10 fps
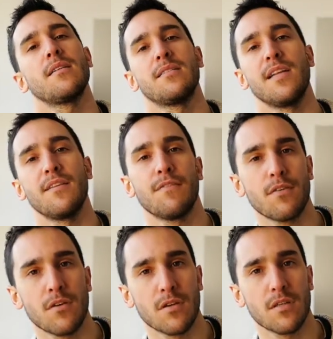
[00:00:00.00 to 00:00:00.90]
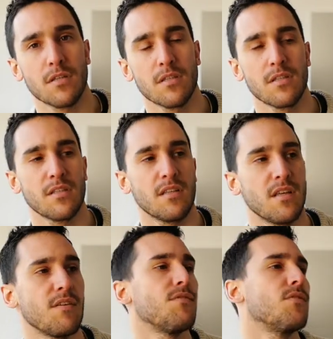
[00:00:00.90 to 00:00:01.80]
Therefore,
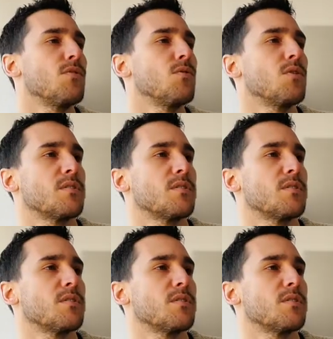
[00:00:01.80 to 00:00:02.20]
if you